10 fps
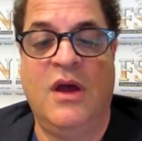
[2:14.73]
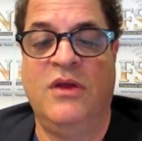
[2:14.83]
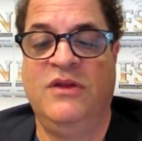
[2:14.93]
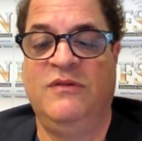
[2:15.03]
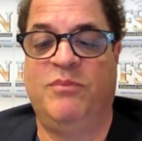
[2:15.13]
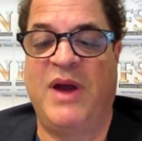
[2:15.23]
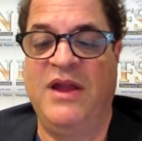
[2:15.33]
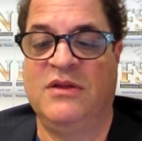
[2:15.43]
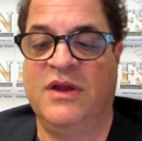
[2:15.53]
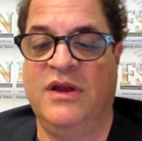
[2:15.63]
these
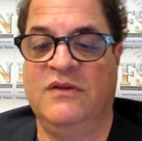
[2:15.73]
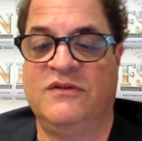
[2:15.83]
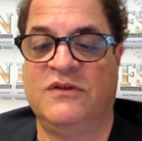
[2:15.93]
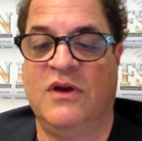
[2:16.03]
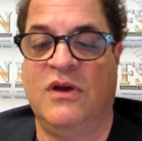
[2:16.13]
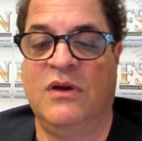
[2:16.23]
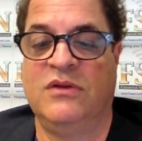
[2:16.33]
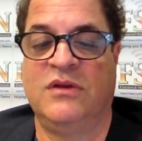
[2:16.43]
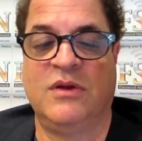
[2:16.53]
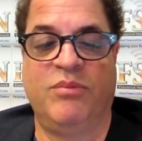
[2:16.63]
bike lanes
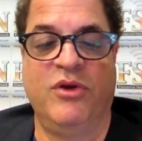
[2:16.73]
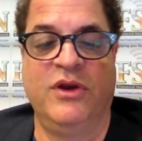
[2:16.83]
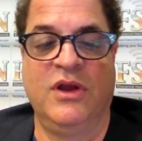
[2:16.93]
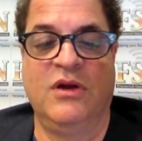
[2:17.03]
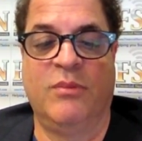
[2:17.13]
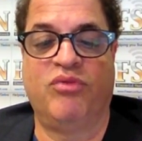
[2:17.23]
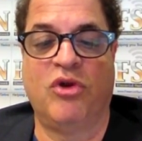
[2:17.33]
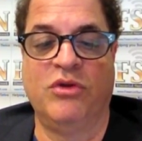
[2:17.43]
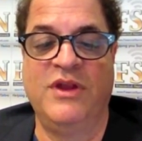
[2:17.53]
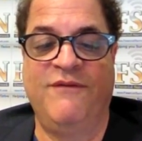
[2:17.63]
that they're putting in are
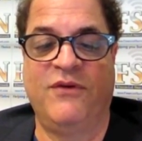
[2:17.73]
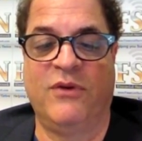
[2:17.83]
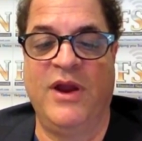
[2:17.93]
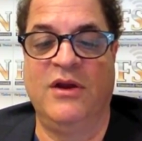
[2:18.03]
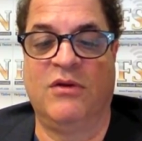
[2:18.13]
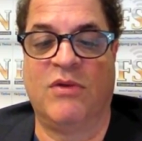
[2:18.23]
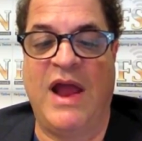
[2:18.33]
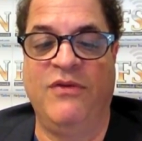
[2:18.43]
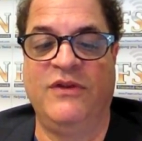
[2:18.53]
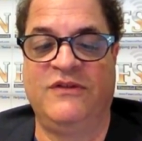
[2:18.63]
proliferating
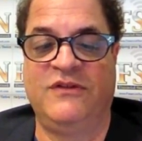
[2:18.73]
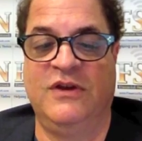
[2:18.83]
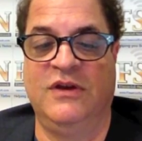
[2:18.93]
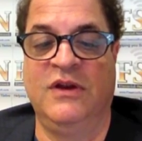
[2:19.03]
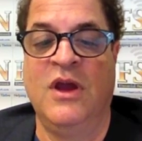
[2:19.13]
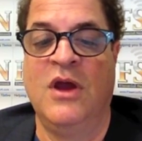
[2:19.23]
around the city,